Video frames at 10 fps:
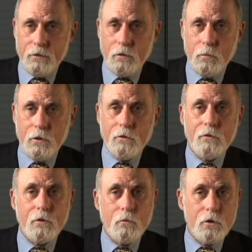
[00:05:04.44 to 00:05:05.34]
the
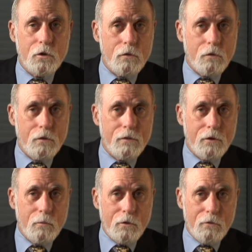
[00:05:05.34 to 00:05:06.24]
computers that were used in the
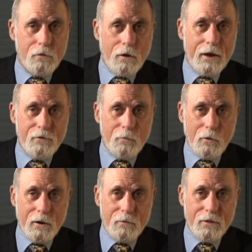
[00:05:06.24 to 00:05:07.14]
computer science
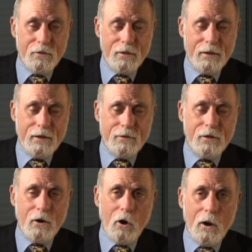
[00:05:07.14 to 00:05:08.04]
departments
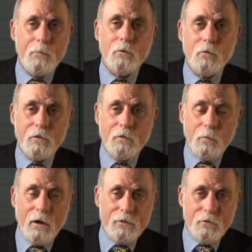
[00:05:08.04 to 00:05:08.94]
that ARPA was
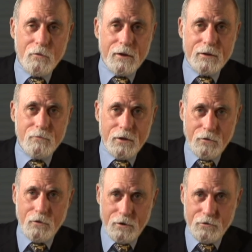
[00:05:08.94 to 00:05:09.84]
sponsoring
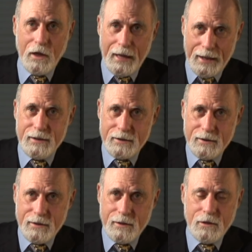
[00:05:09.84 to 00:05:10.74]
research at
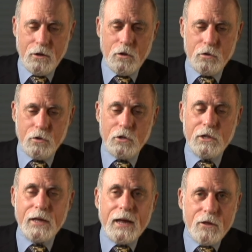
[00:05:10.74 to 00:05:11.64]
to
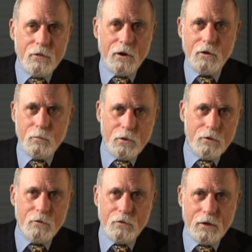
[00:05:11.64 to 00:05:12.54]
link their
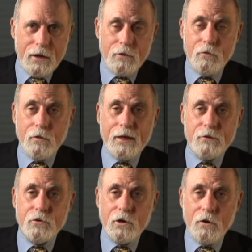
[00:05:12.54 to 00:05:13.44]
computers together so they
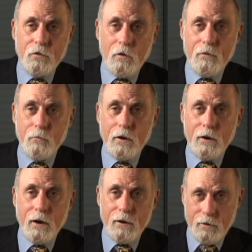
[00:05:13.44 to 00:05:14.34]
could share
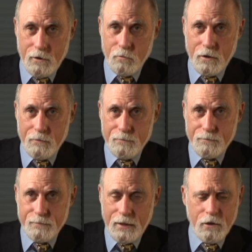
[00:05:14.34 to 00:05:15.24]
software and hardware.
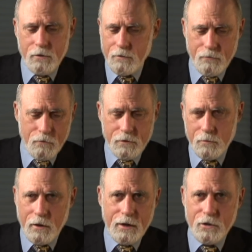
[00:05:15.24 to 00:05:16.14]
They couldn't afford to
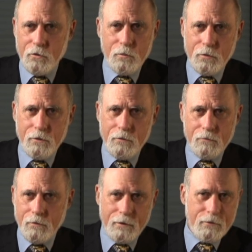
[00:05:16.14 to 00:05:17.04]
buy a new computer
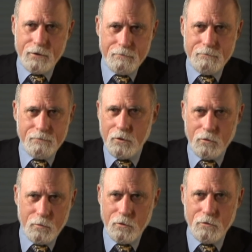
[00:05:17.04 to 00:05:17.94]
for every, you
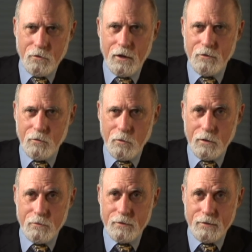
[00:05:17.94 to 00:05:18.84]
know, computer science
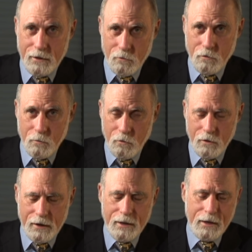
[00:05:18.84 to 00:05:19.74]
department that they were
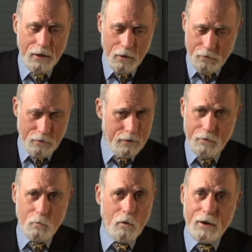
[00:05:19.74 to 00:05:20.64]
supporting. So they
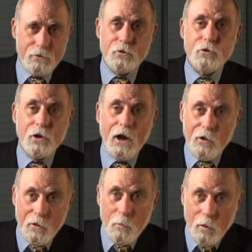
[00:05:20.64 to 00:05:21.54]
said, why don't you
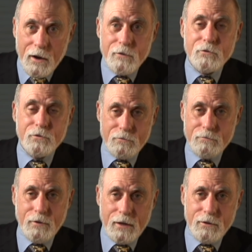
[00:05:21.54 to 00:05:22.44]
share them? Why don't you
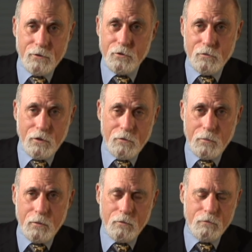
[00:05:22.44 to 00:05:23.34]
take, you know, use other
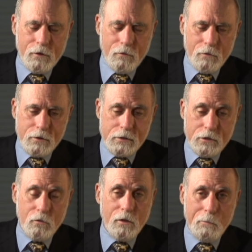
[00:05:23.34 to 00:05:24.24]
people's resources?
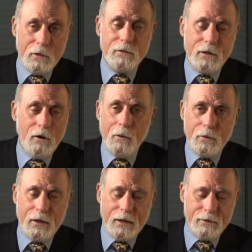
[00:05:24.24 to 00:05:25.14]
So they built the
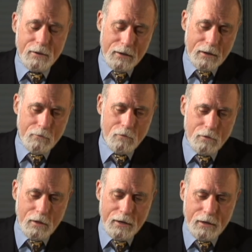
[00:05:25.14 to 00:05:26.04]
ARPANET, and I
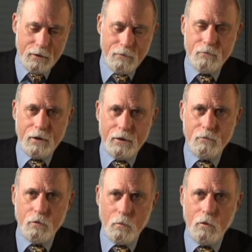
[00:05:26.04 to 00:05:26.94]
was lucky enough to
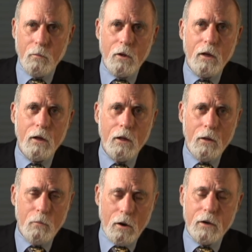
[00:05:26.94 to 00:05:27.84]
have a small
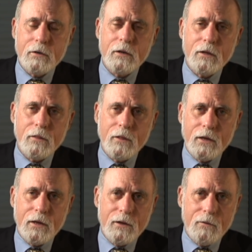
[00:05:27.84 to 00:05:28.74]
part
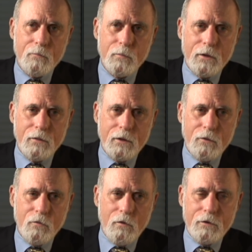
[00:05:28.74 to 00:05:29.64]
in the
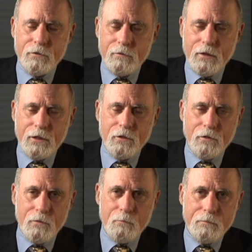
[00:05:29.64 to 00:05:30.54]
construction of that
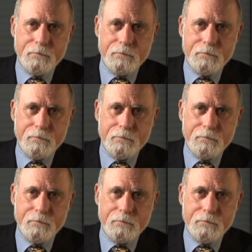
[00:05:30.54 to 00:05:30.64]
system.